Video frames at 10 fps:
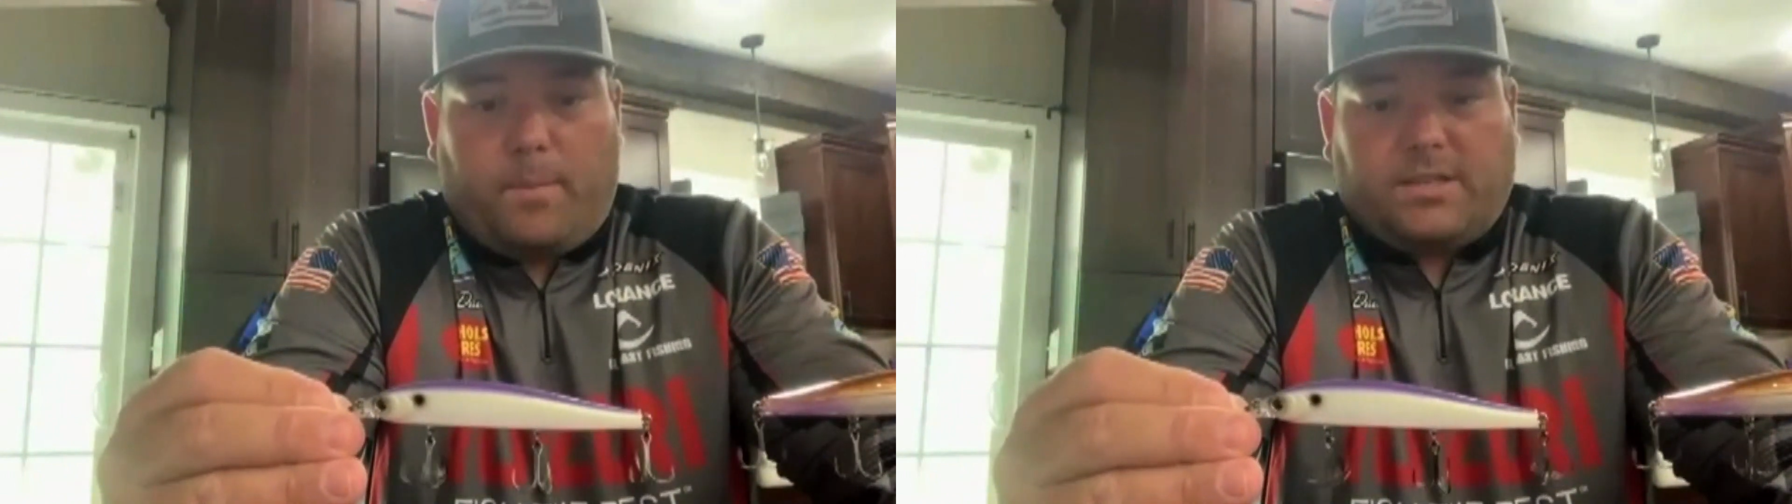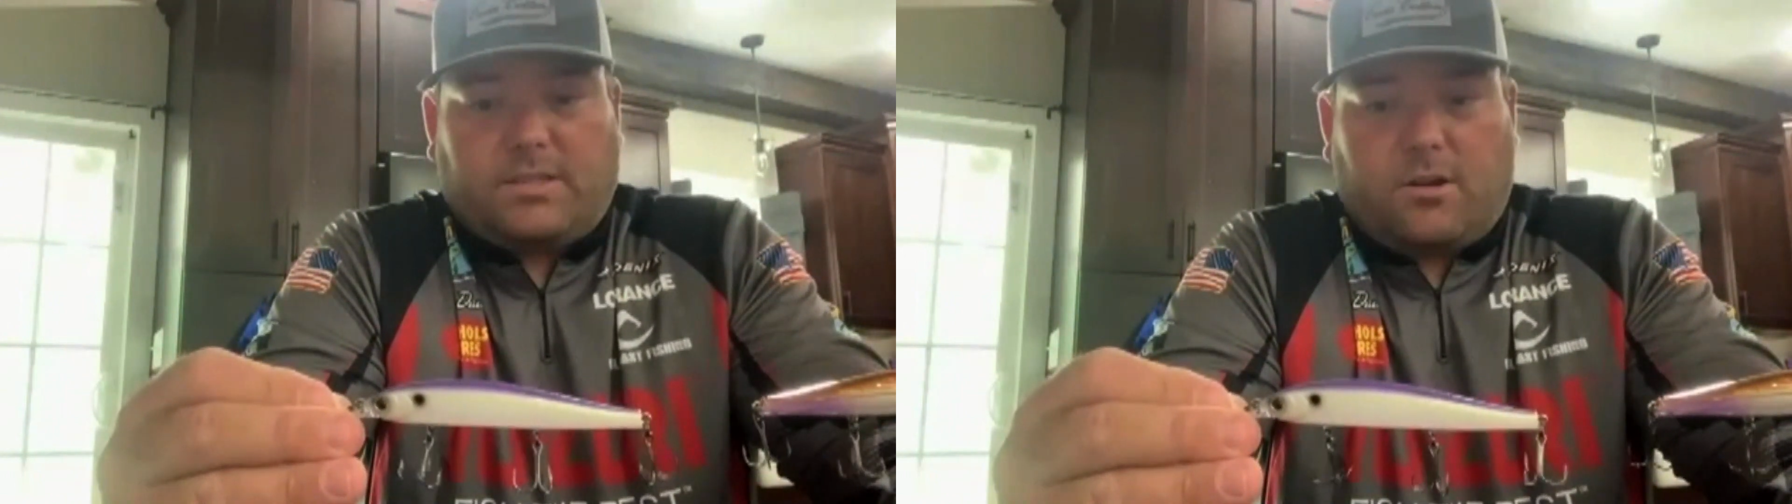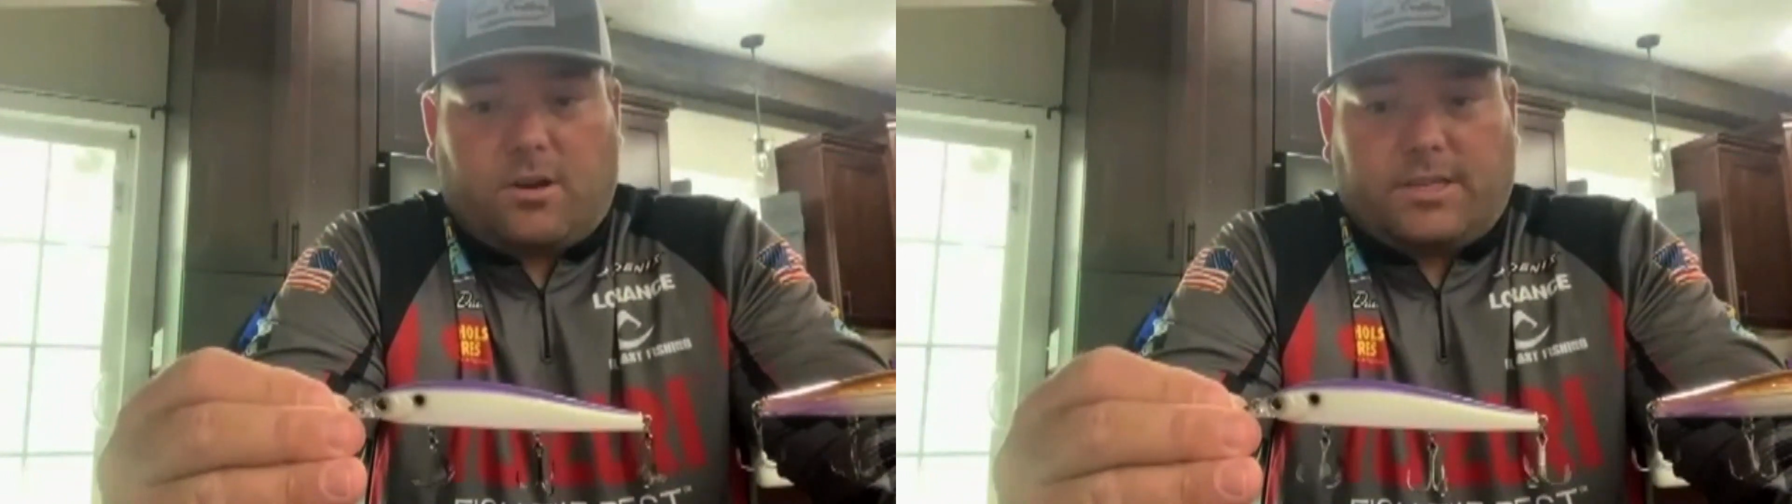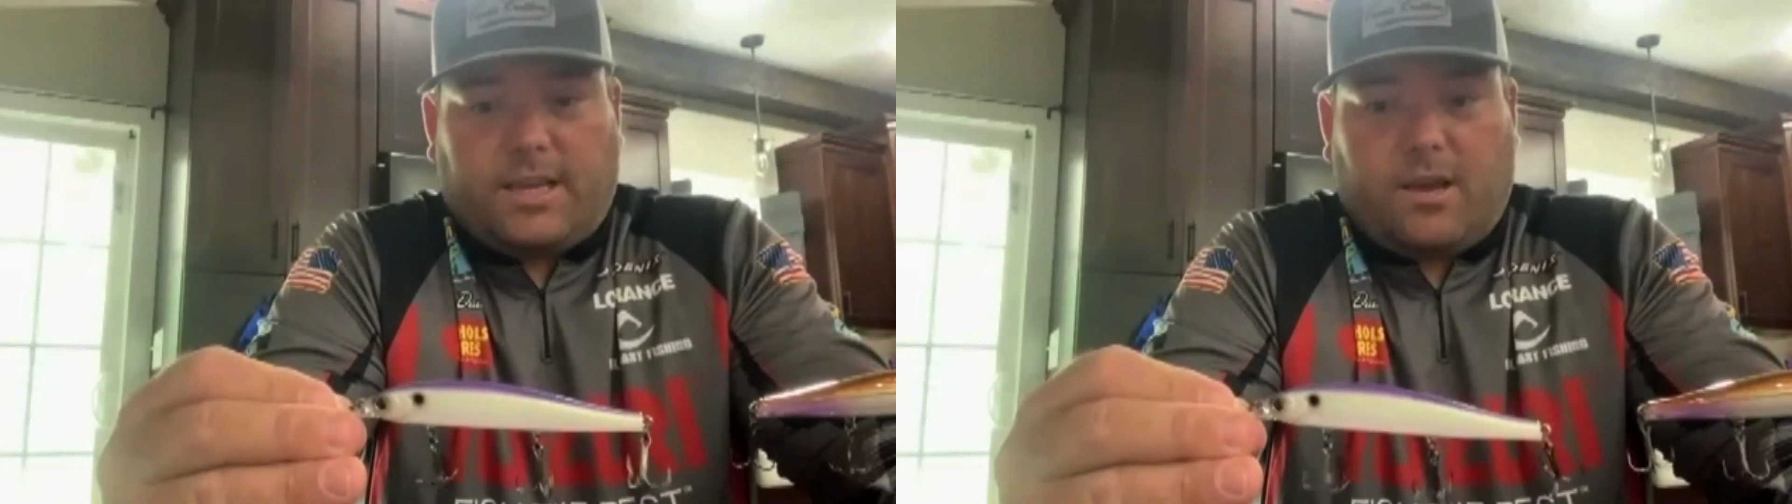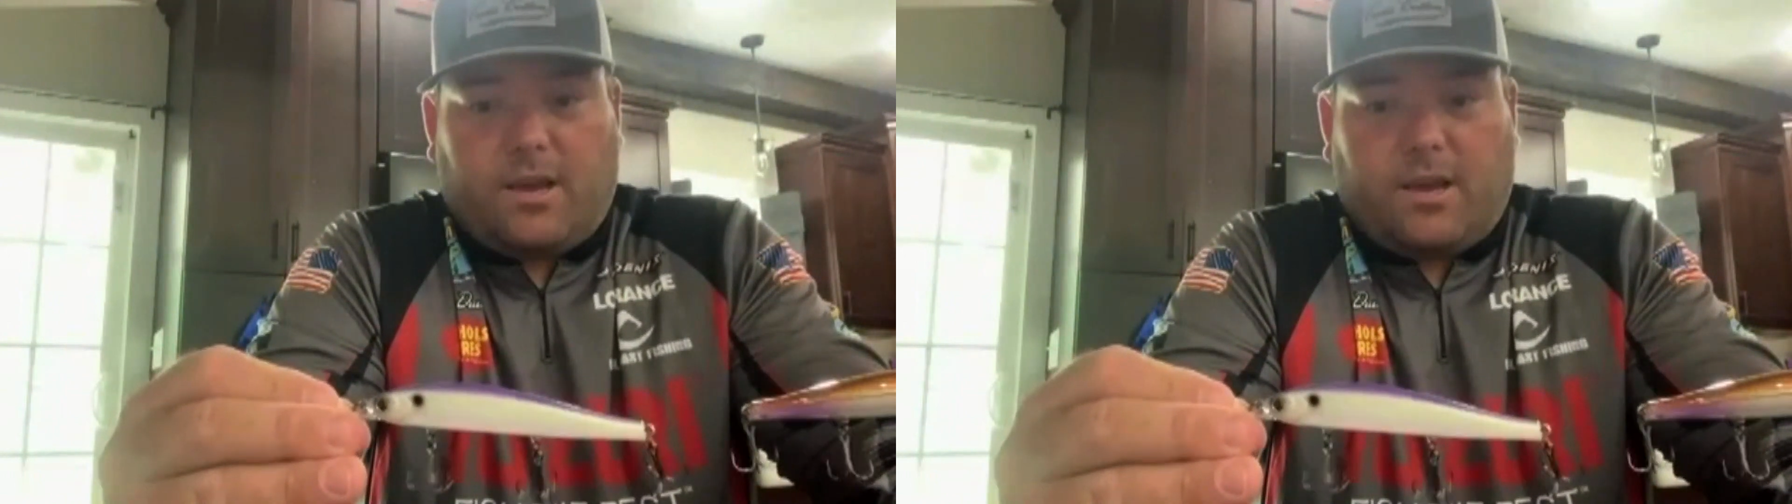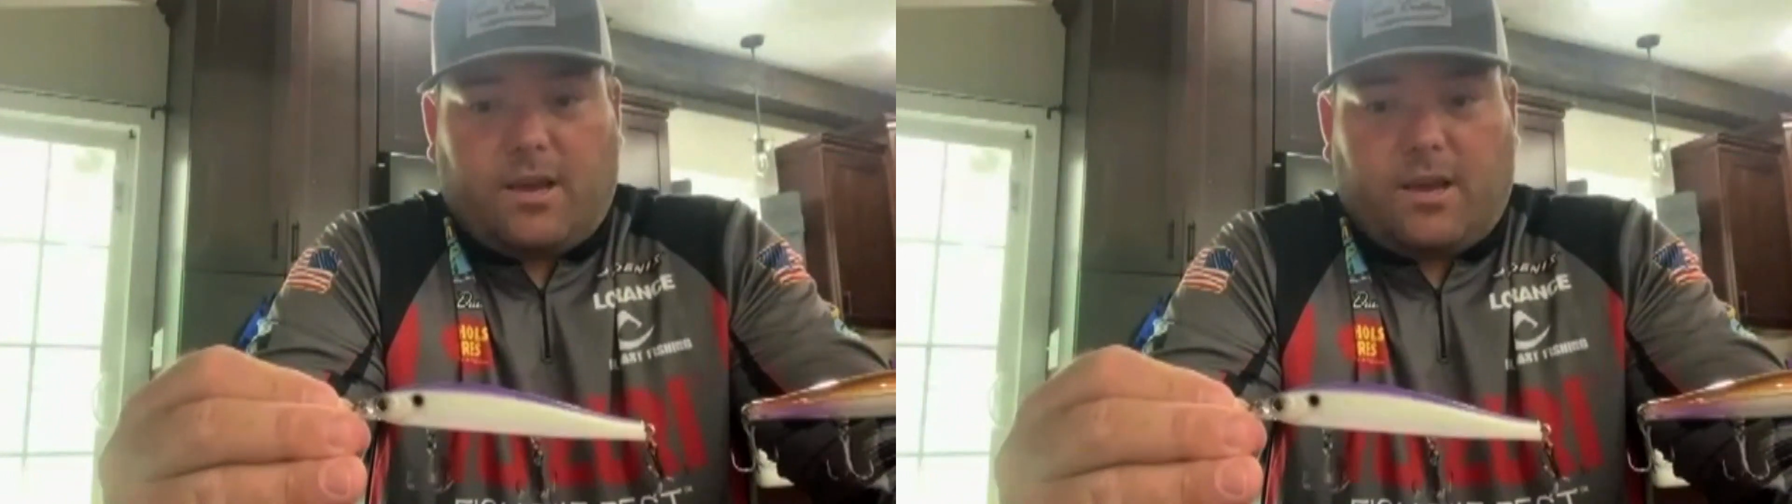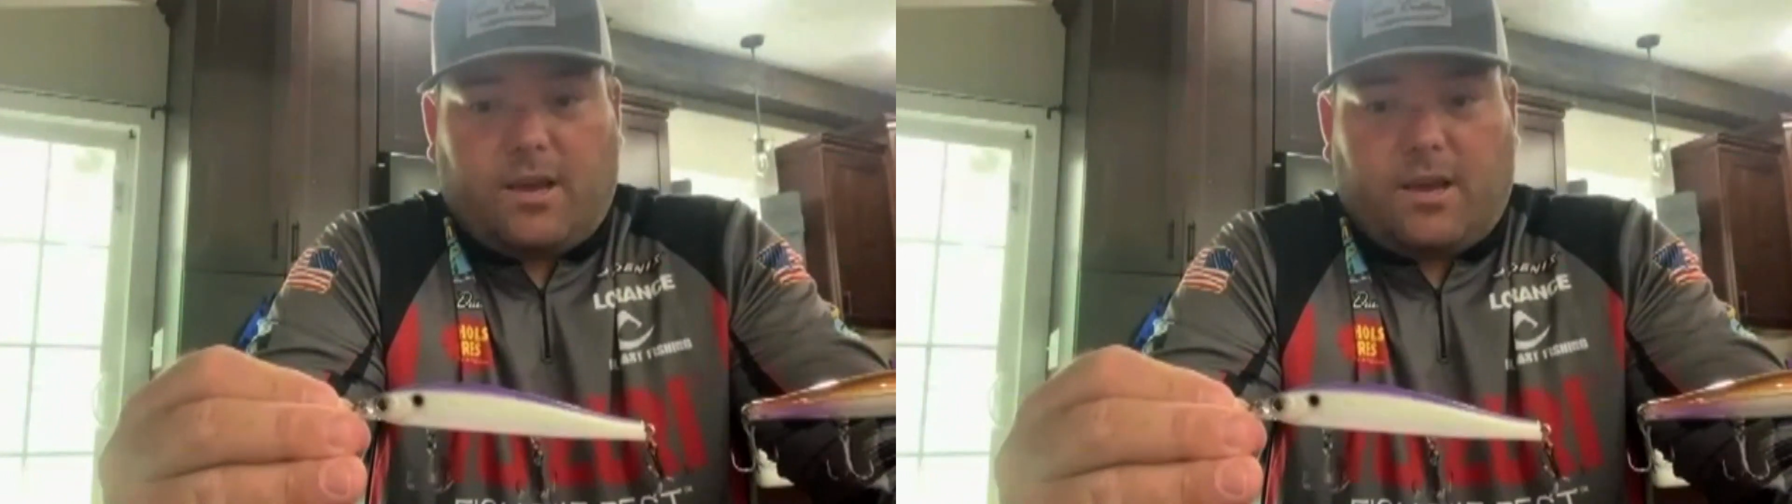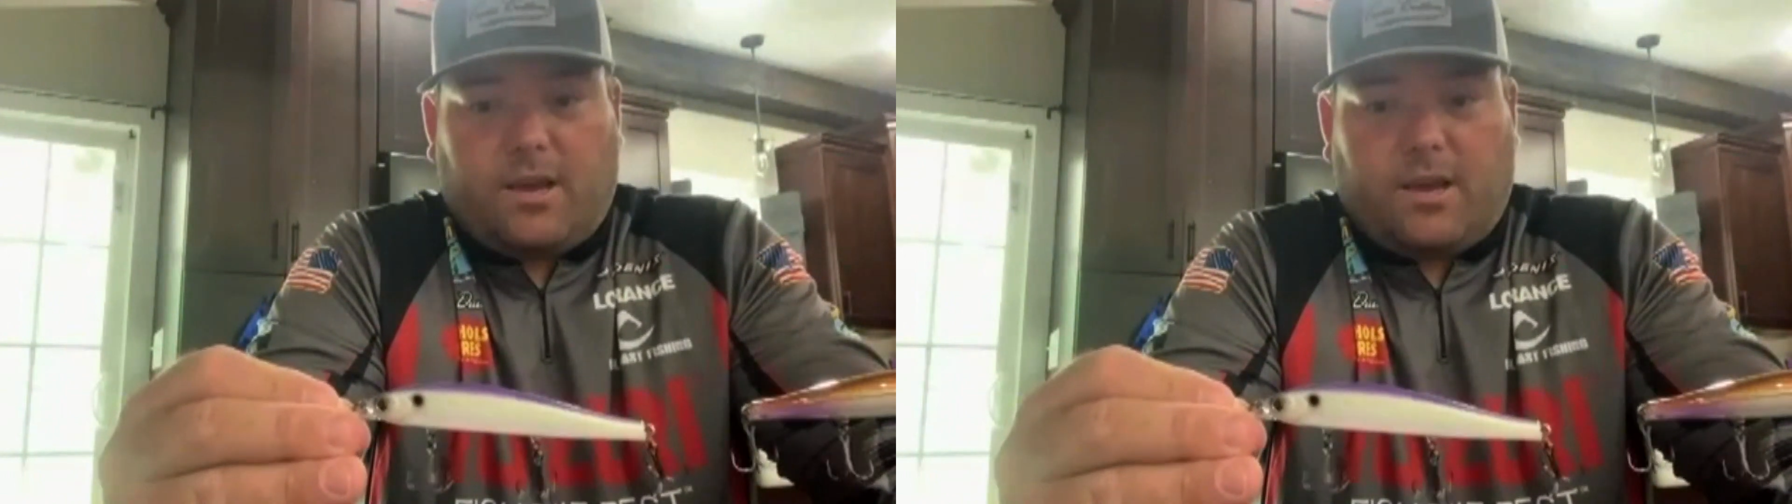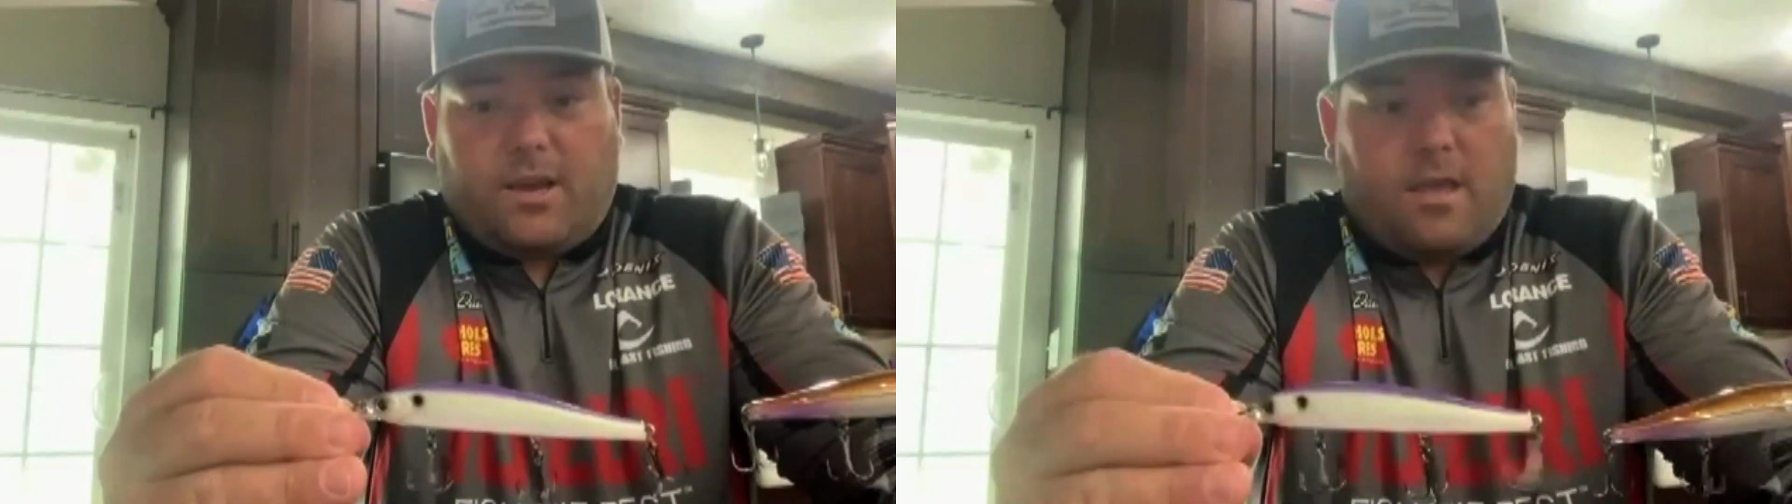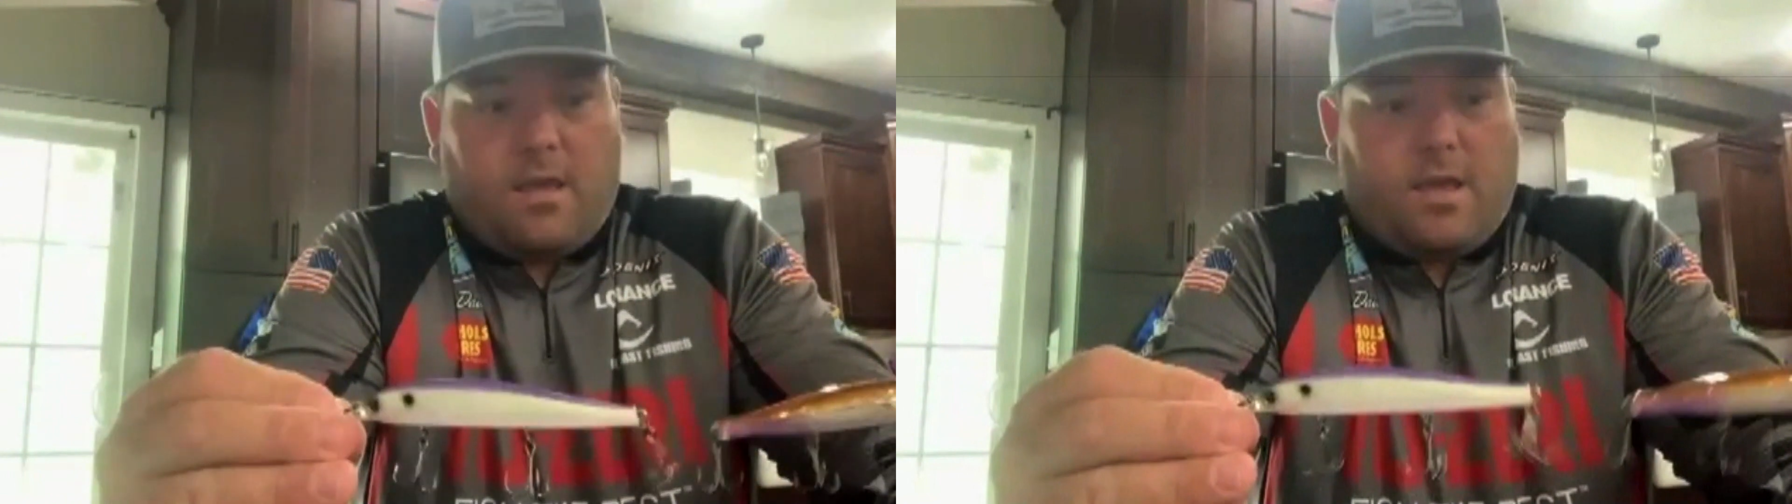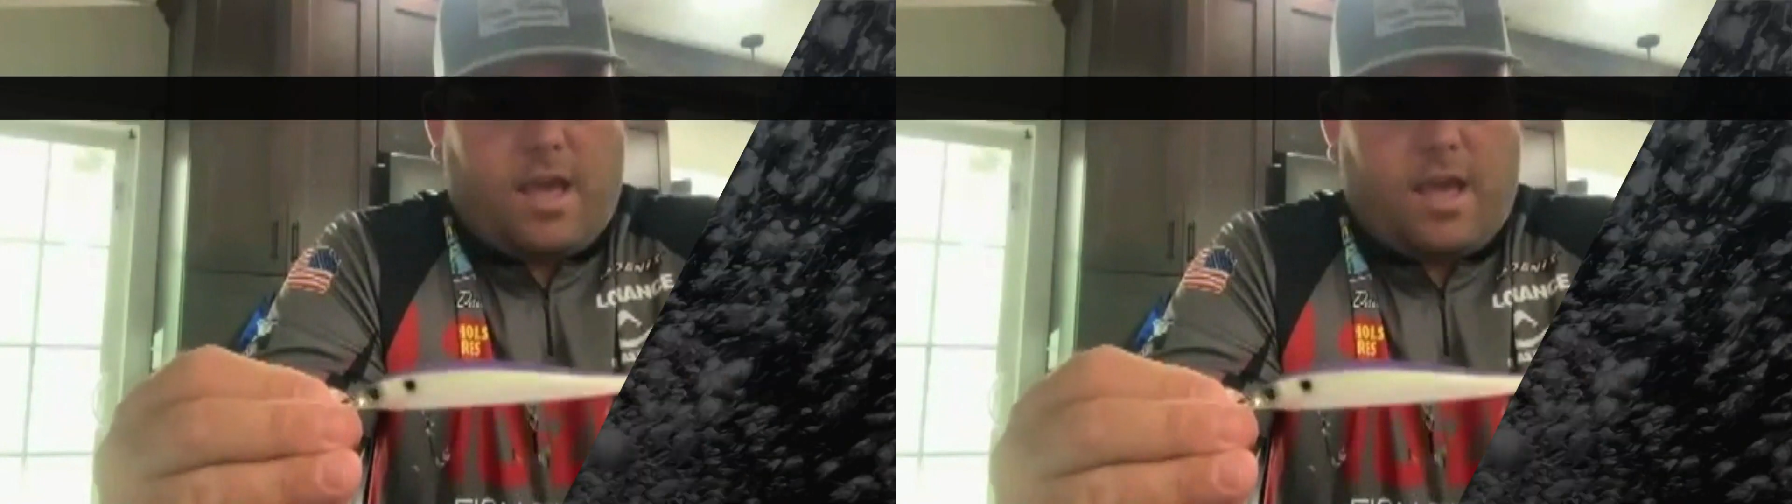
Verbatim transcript: busted our tail with Japan.